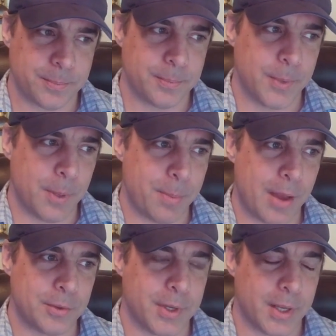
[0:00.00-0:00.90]

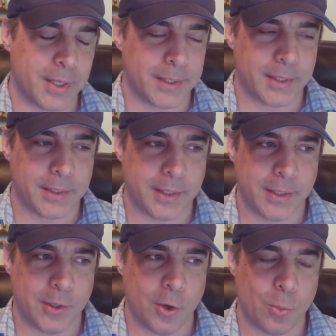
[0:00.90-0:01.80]

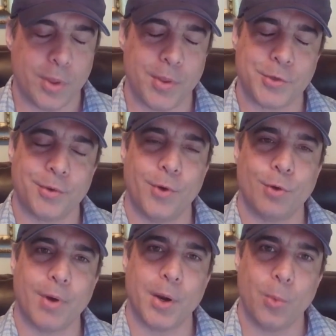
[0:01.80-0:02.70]
whether they should vote
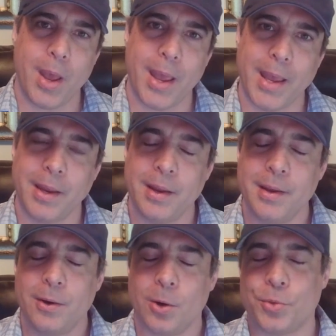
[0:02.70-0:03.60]
right away,
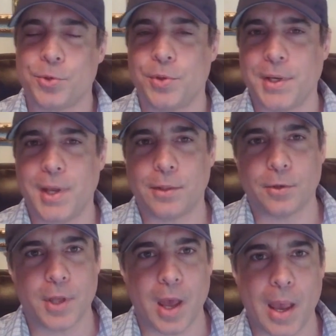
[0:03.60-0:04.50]
or should they take their
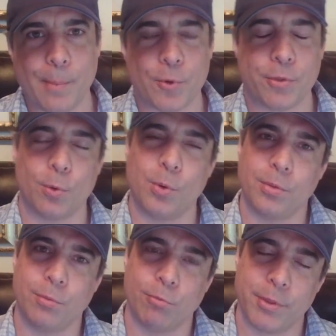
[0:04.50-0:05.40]
time, read
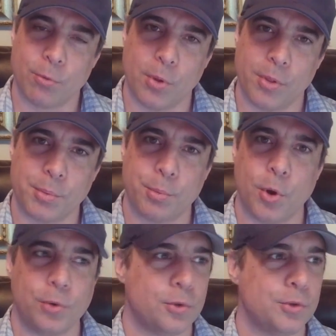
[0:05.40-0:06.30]
through all the
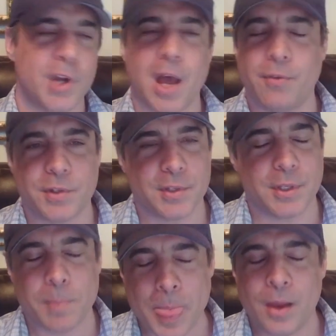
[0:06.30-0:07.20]
proposals. And
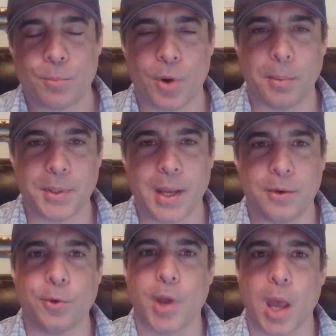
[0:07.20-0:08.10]
obviously, probably taking
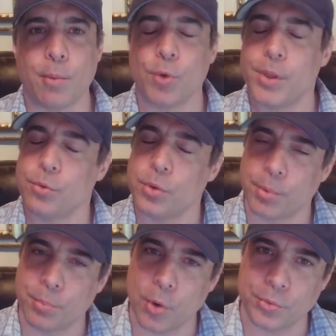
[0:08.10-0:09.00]
your time and reading through the
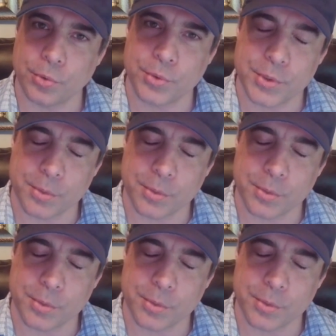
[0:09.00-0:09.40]
proposals is